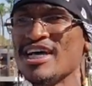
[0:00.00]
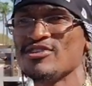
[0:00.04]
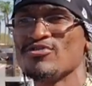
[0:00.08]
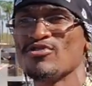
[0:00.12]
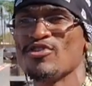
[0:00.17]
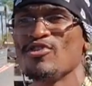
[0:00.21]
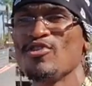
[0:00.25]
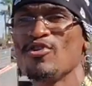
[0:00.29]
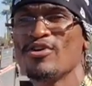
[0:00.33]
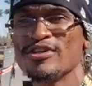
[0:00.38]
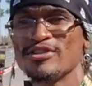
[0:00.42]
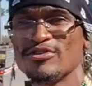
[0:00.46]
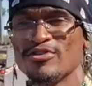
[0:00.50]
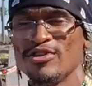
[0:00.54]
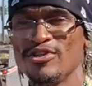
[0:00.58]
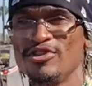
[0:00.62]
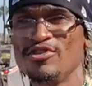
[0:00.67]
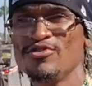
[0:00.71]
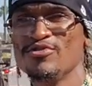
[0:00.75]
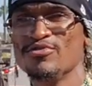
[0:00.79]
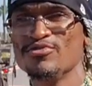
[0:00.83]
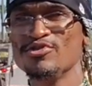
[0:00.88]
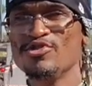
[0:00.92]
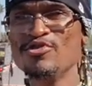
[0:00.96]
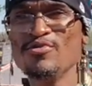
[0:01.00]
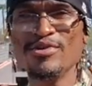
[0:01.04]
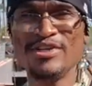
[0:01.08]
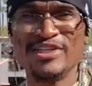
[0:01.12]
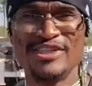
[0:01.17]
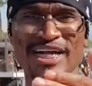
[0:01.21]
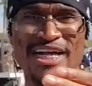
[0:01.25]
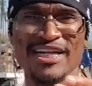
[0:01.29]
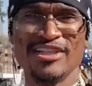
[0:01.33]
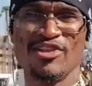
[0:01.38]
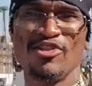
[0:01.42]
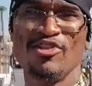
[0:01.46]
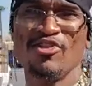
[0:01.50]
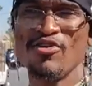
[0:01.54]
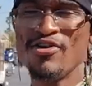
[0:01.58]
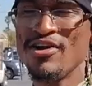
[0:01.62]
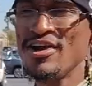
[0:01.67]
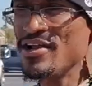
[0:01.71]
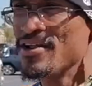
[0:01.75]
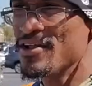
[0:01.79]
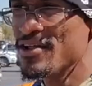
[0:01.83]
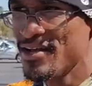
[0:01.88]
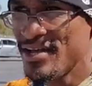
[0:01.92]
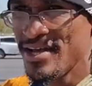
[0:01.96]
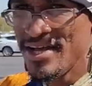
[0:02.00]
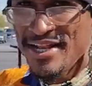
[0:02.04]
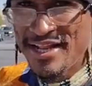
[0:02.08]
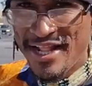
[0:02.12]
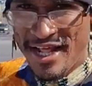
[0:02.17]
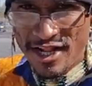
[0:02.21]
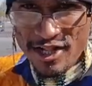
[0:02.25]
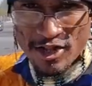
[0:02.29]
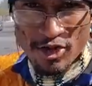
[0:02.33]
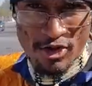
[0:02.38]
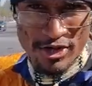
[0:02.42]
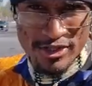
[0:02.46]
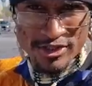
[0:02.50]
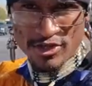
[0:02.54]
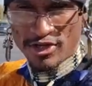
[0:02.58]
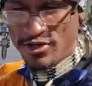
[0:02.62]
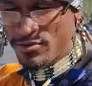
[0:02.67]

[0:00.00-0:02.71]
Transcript: that's what the Lord is going to do. You reject the Lord, now the Lord